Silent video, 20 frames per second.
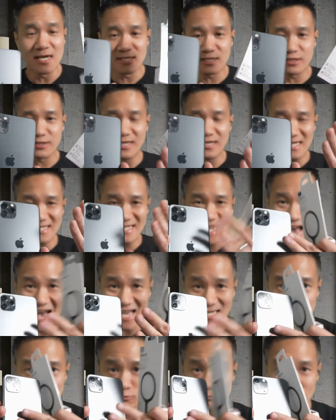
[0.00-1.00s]
So you can
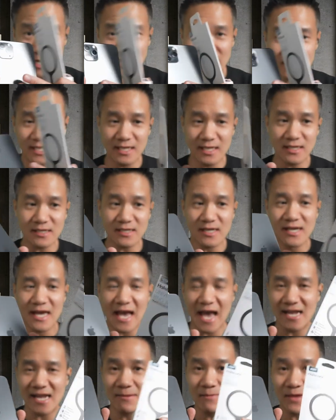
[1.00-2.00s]
attach it right here,
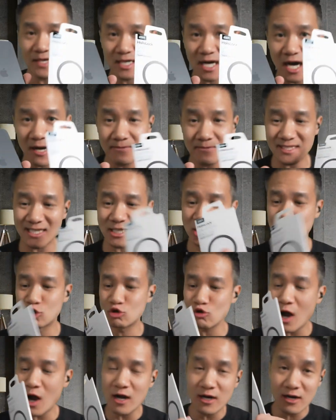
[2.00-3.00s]
and it becomes a
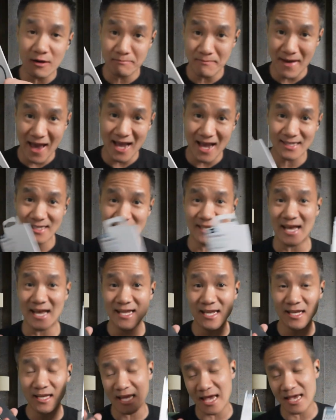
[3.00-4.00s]
stronger magnet,
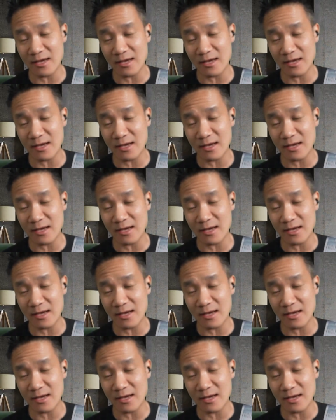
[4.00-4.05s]
and it,